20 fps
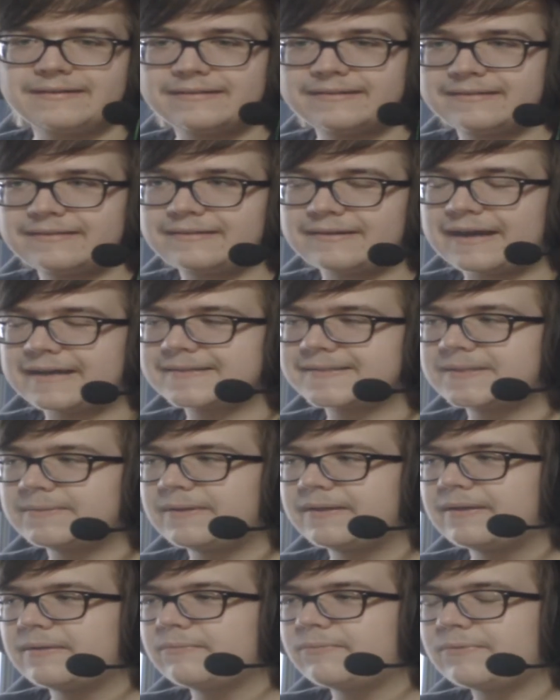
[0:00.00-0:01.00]
There has to be,
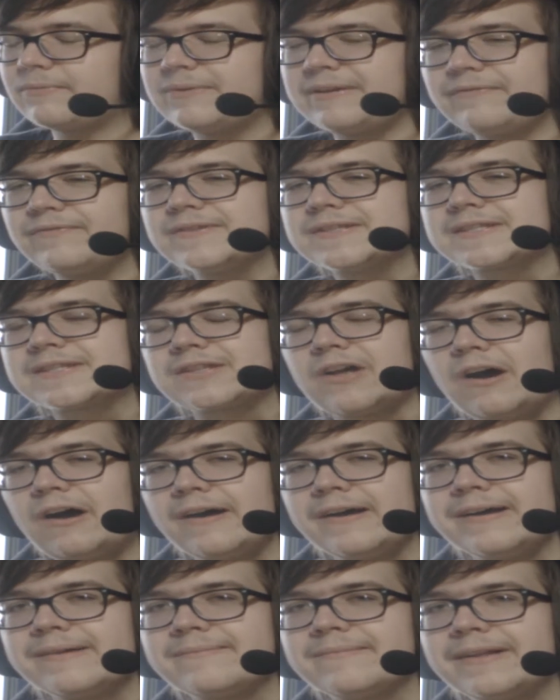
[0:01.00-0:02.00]
but we even saw
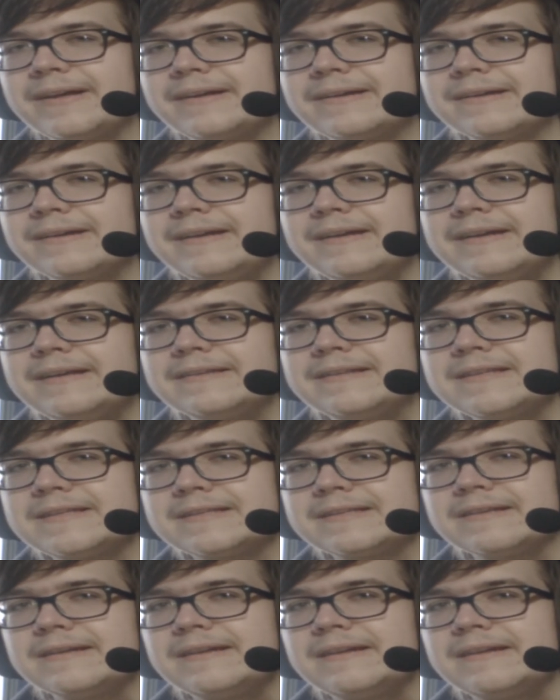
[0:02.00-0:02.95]
him like this